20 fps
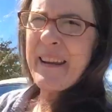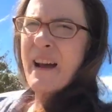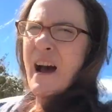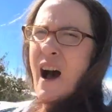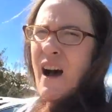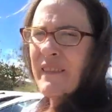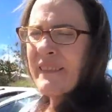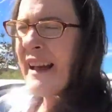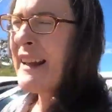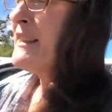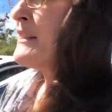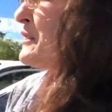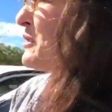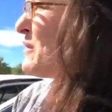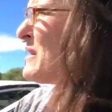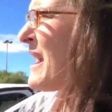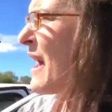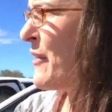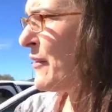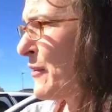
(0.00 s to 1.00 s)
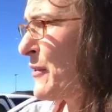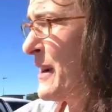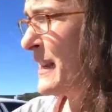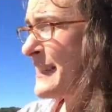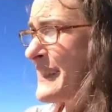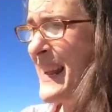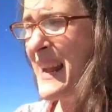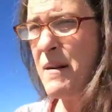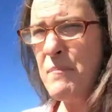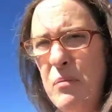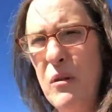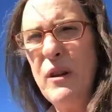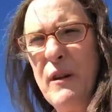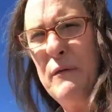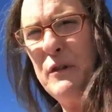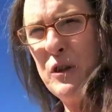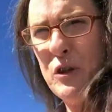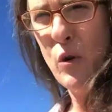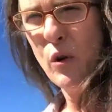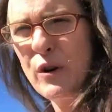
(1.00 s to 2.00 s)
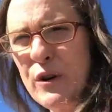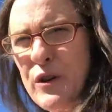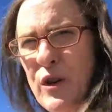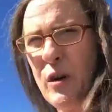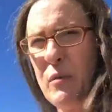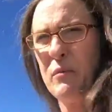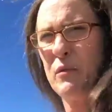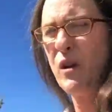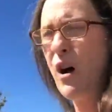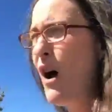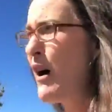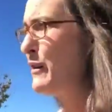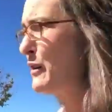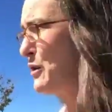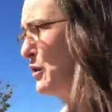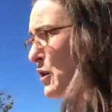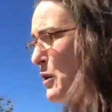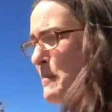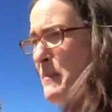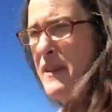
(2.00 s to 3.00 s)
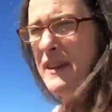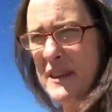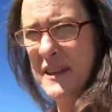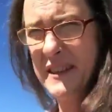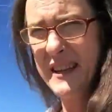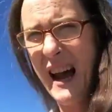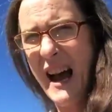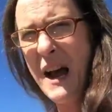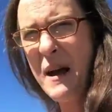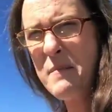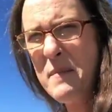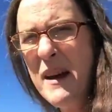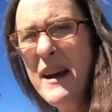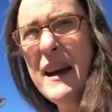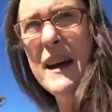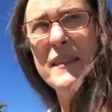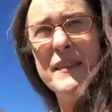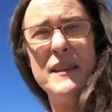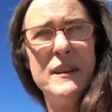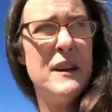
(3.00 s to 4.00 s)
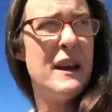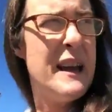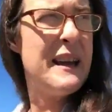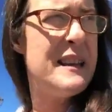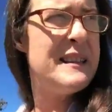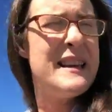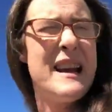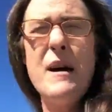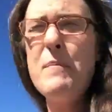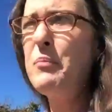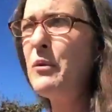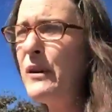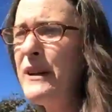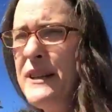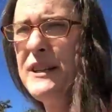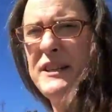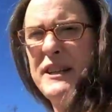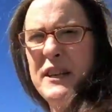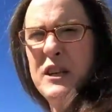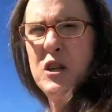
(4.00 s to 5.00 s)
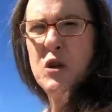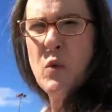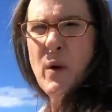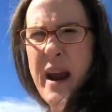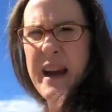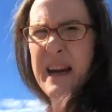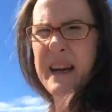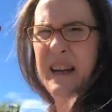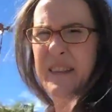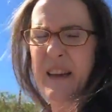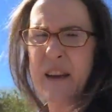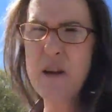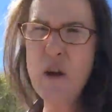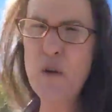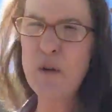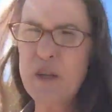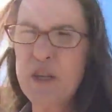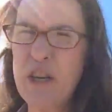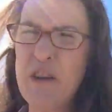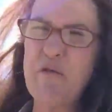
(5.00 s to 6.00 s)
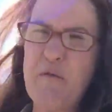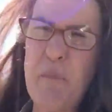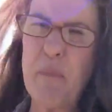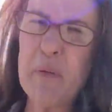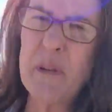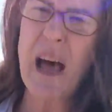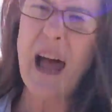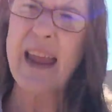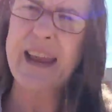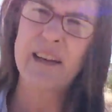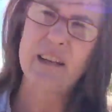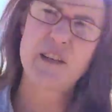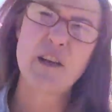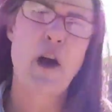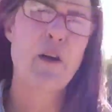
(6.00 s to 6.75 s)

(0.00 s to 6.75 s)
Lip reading: Y'all, let's do another example of short-term, long-term. This time, the example is situated in the notion of blight.